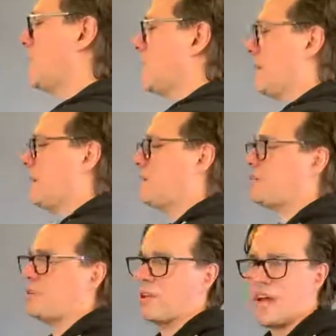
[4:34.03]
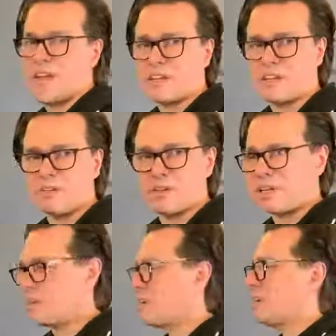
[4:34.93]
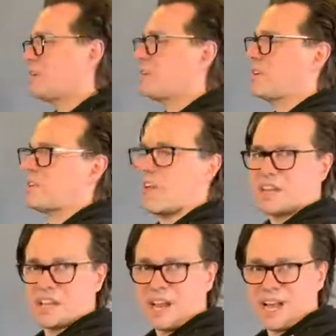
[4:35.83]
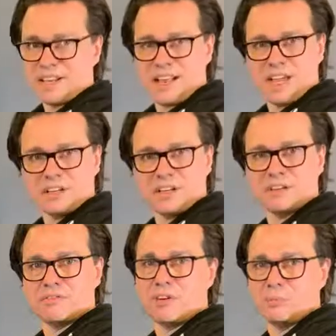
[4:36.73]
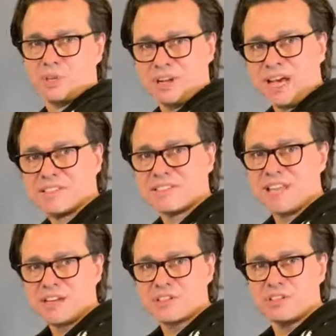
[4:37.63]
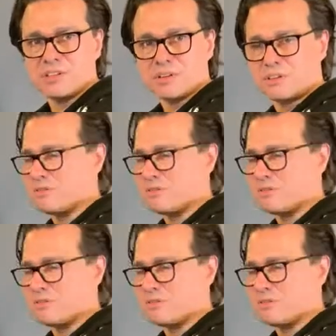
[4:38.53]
And if you like, you can take a guideline from your last section,